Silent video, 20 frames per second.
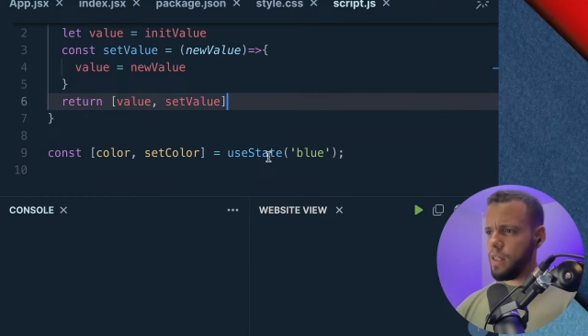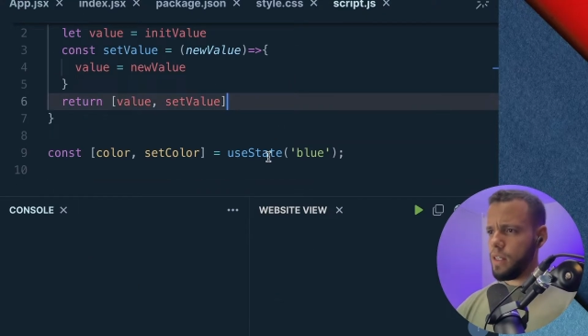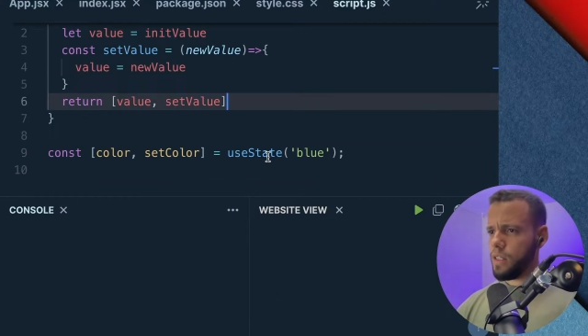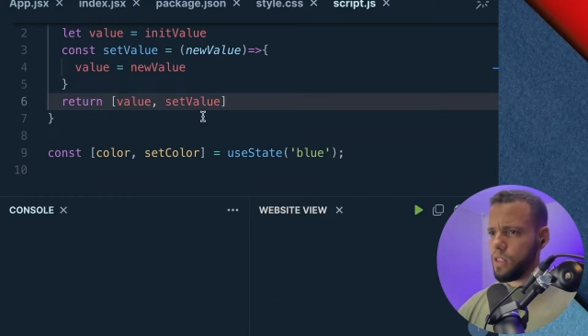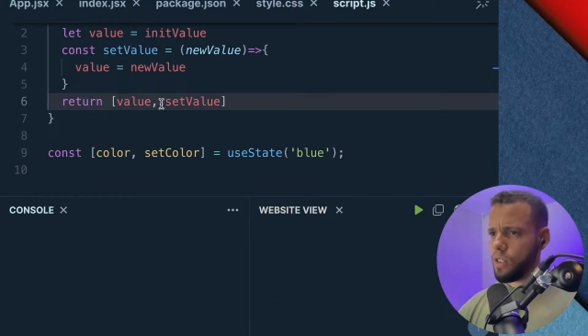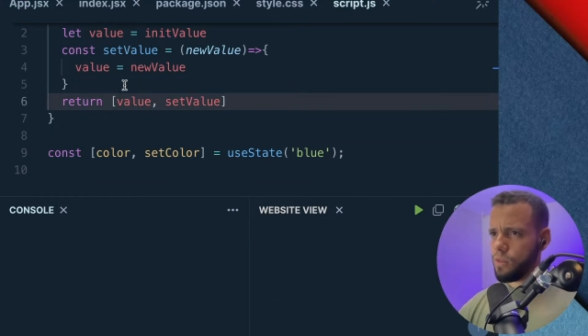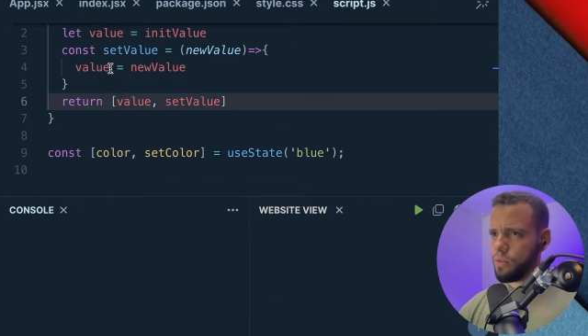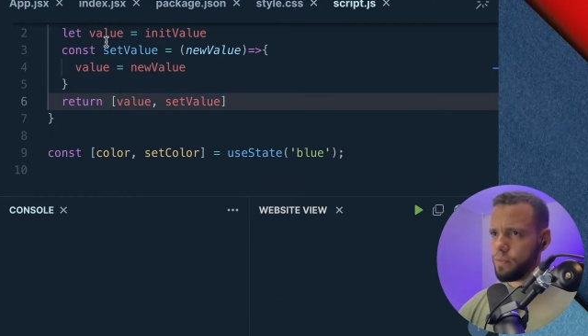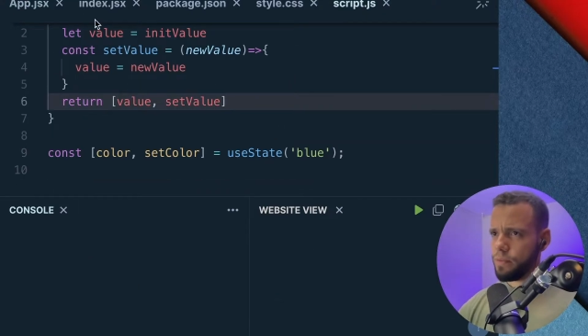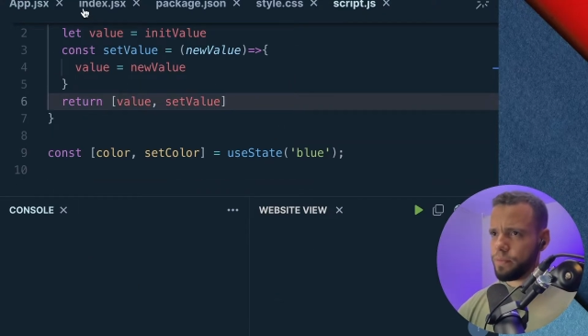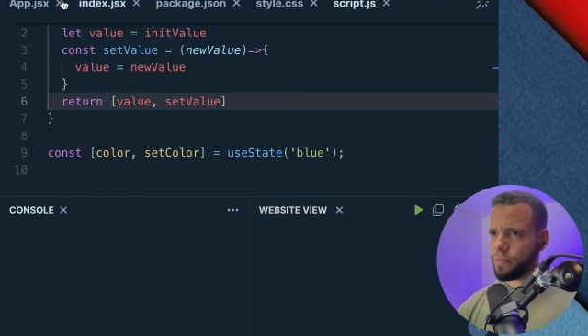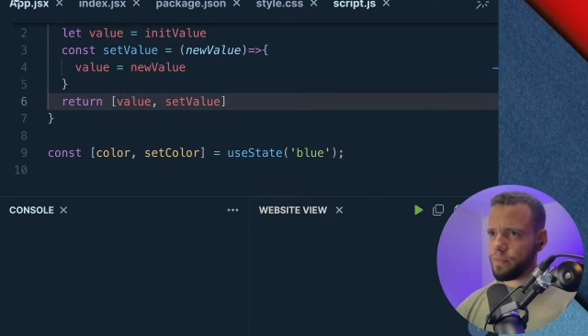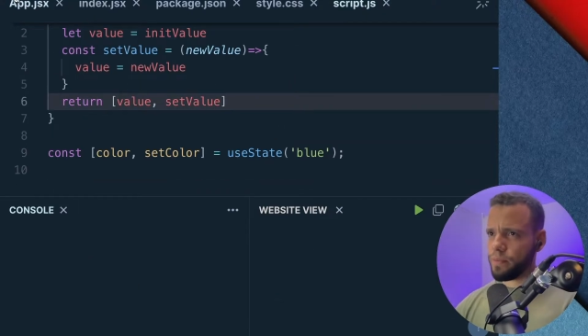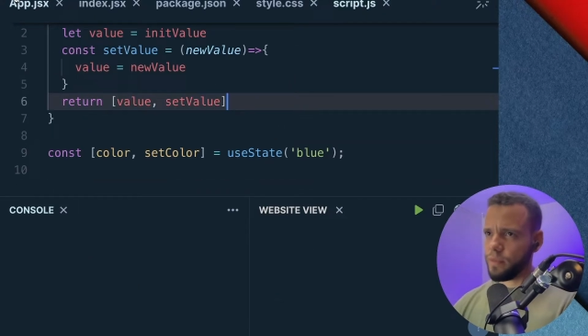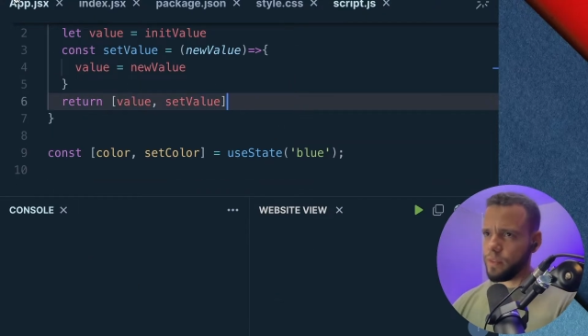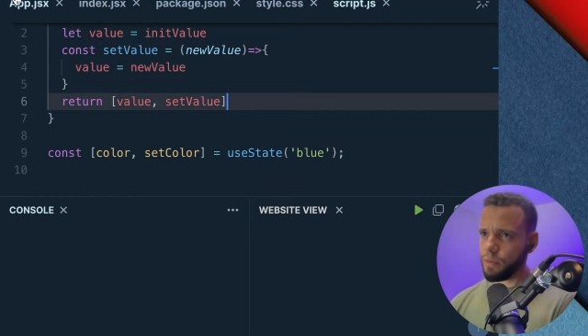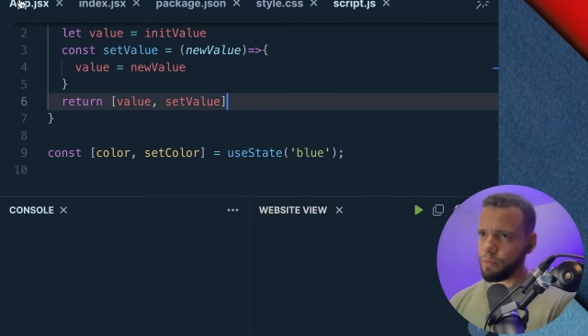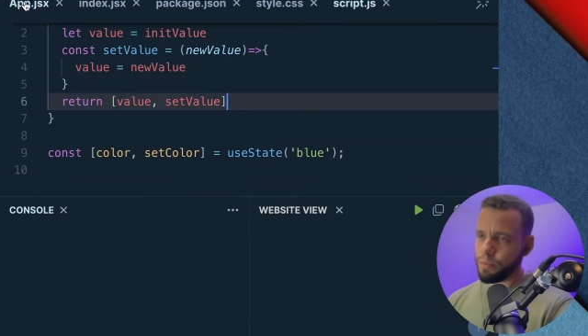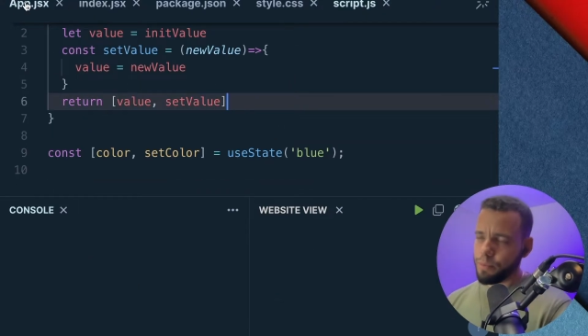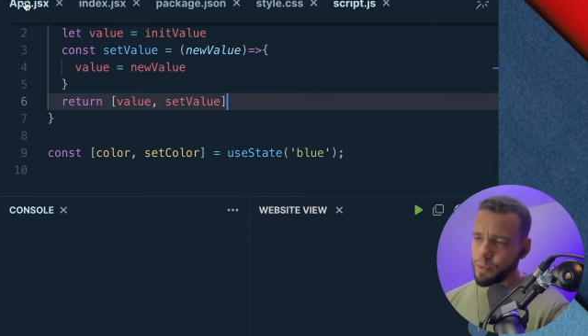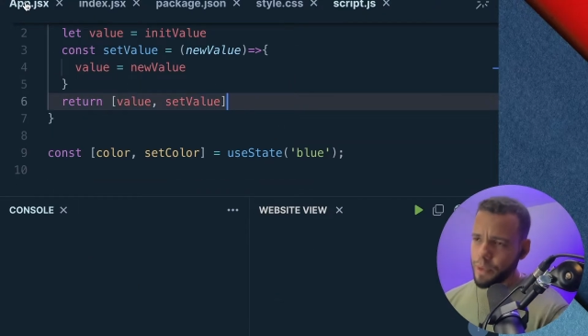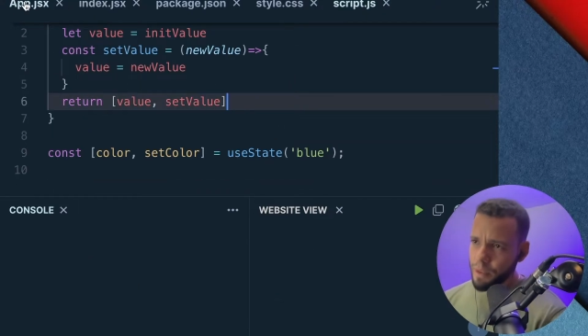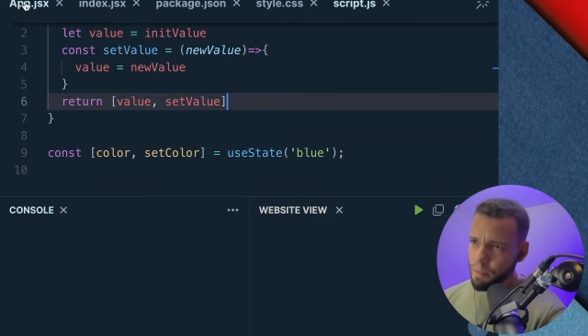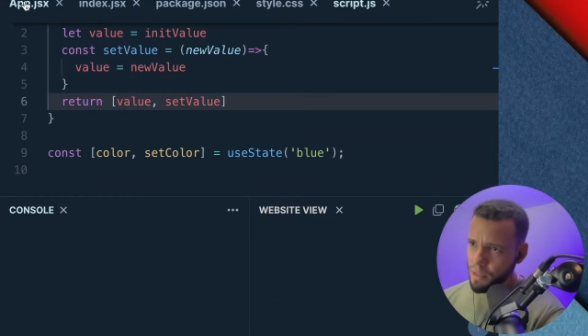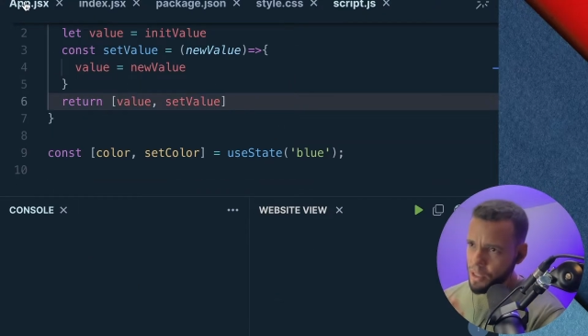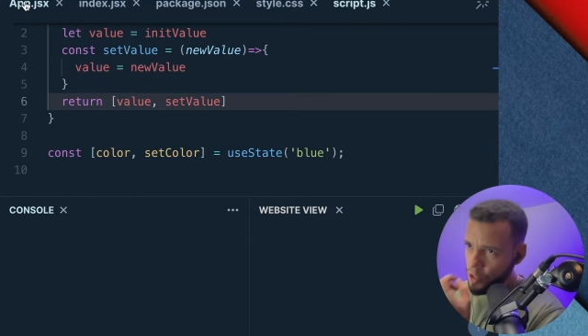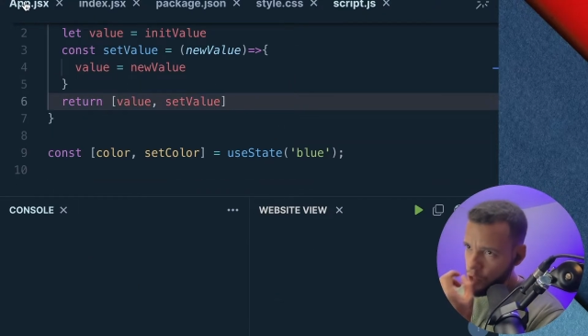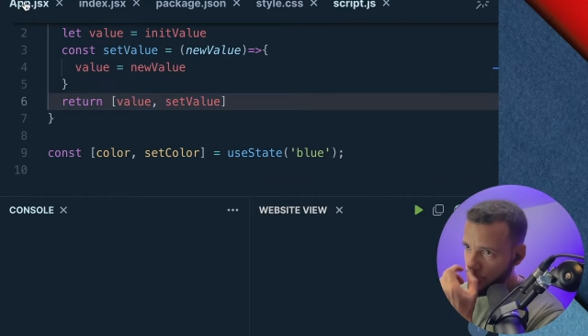So pretty much